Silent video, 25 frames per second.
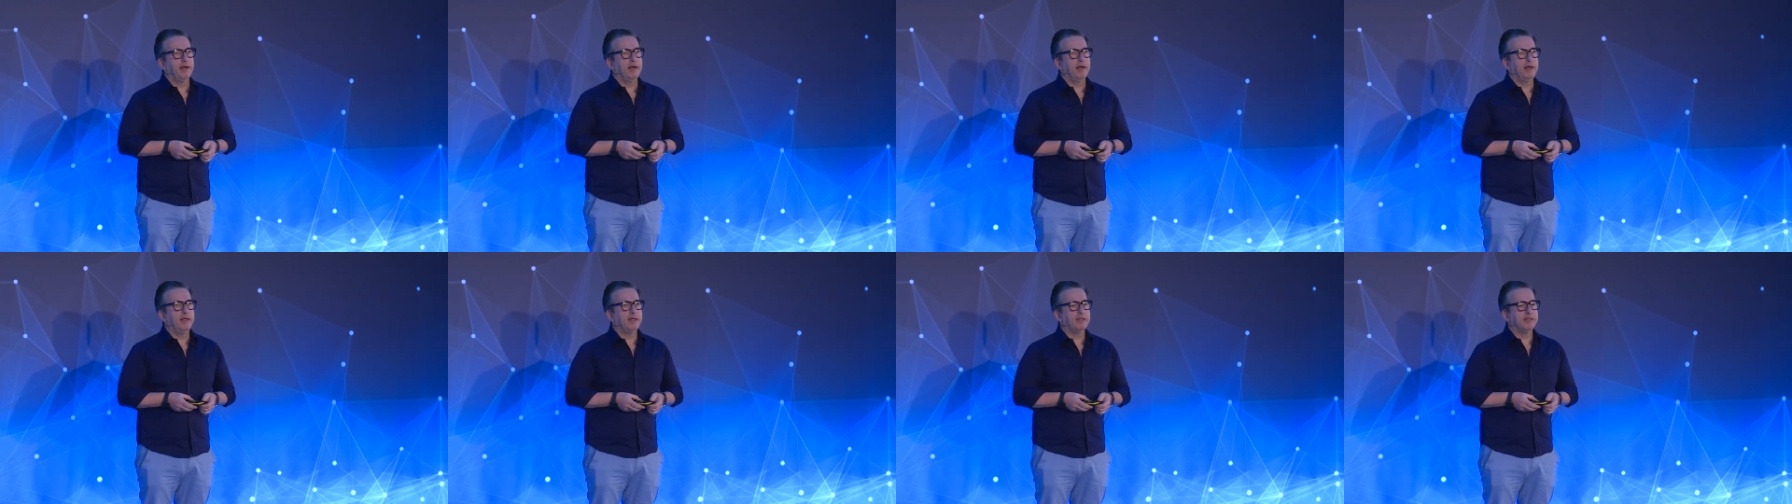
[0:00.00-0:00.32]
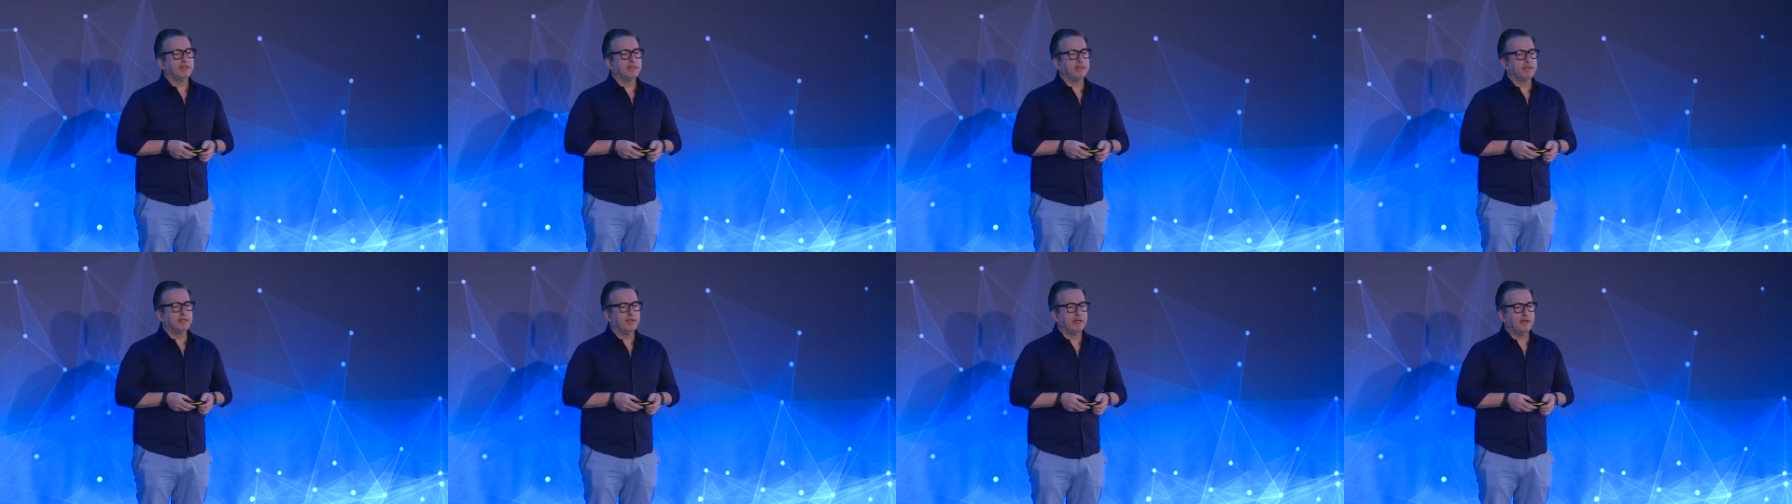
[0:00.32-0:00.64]

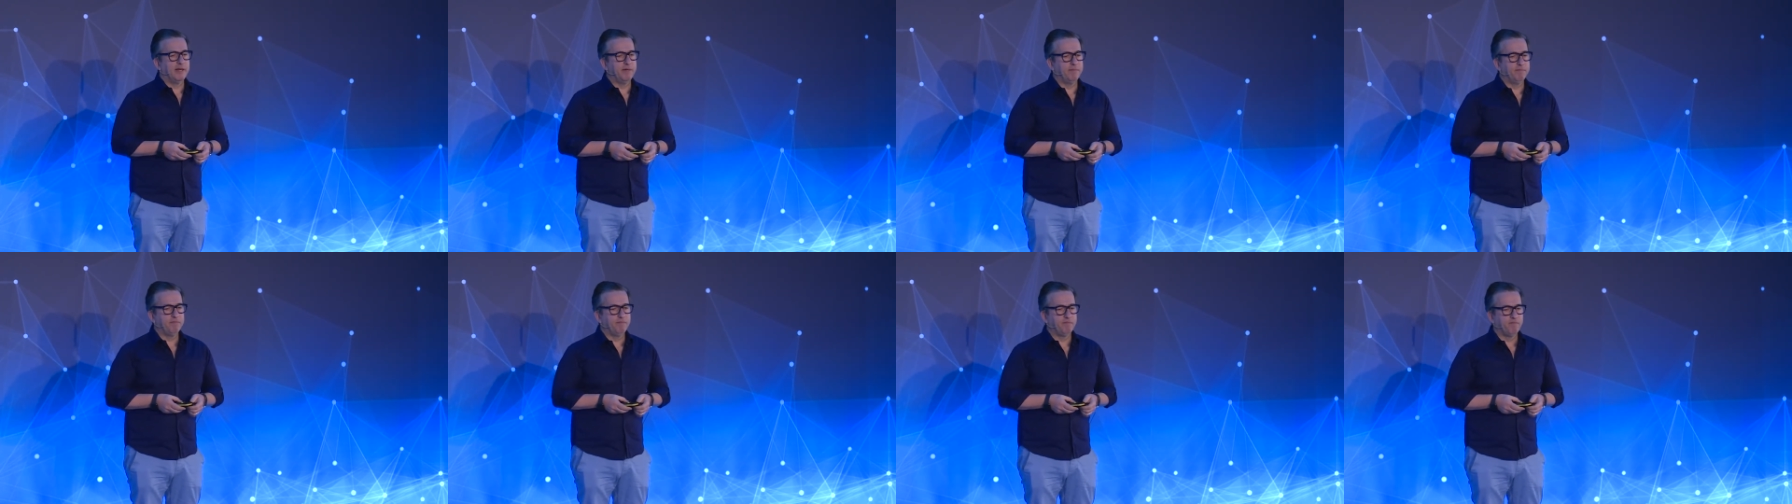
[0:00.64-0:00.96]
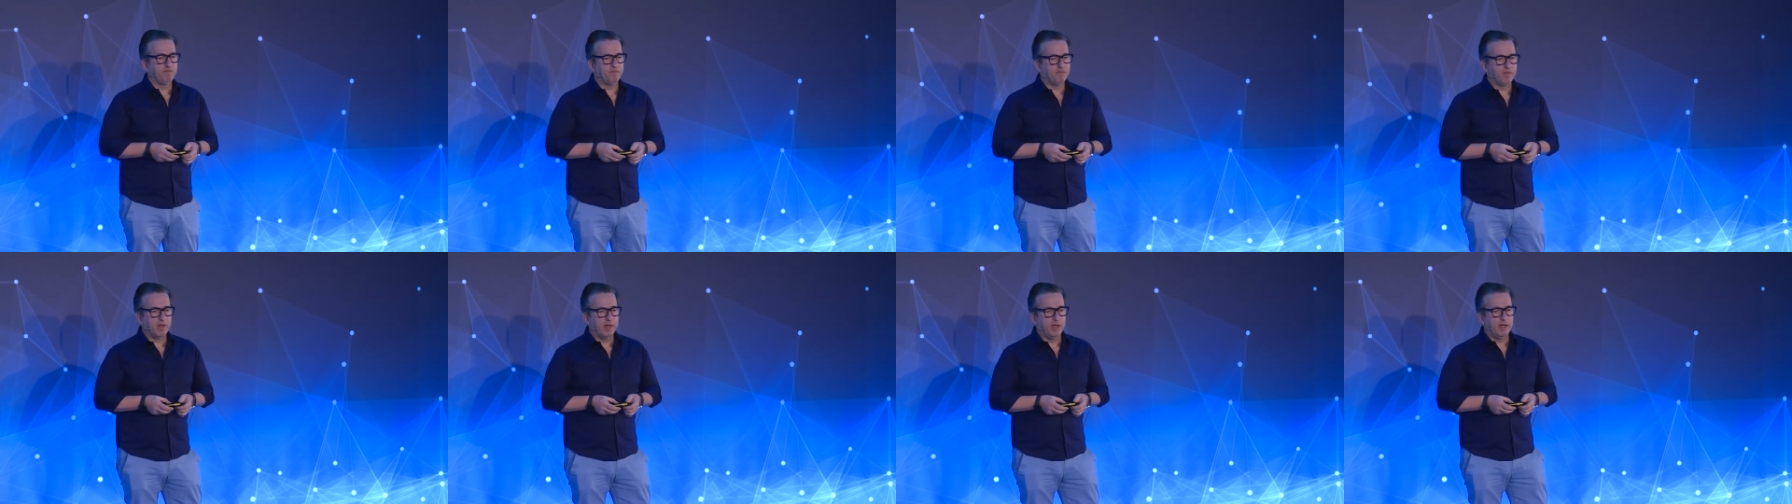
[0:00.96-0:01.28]
It's, uh,
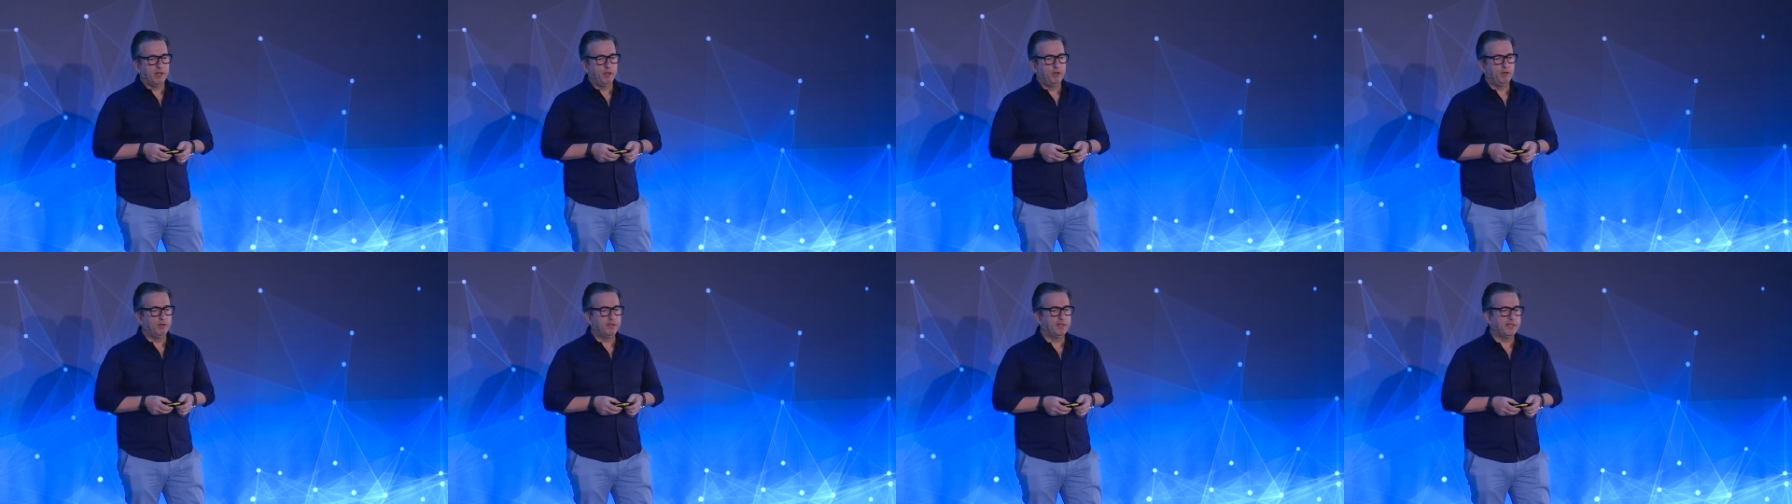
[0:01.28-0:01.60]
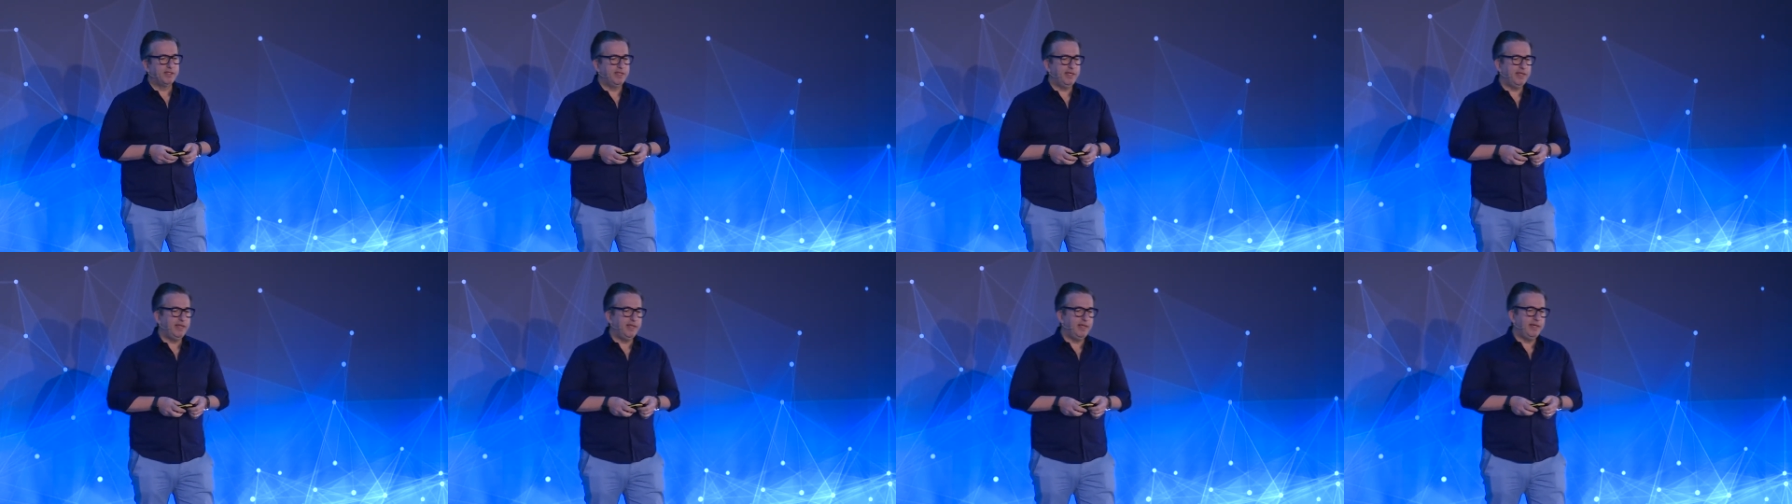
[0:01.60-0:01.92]
you see